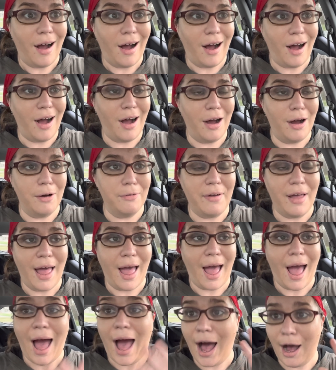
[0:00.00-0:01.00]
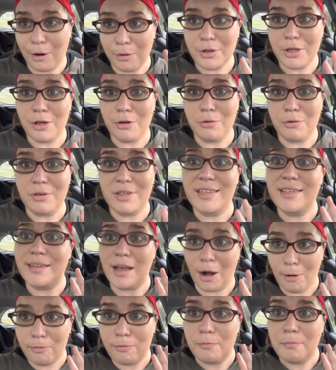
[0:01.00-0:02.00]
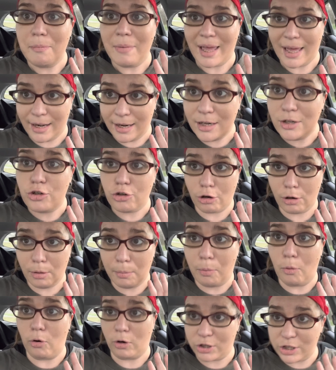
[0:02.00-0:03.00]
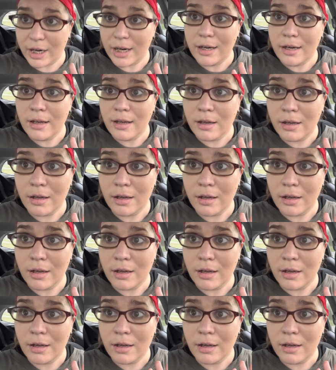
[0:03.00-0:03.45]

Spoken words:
of how you self-manage your abortion.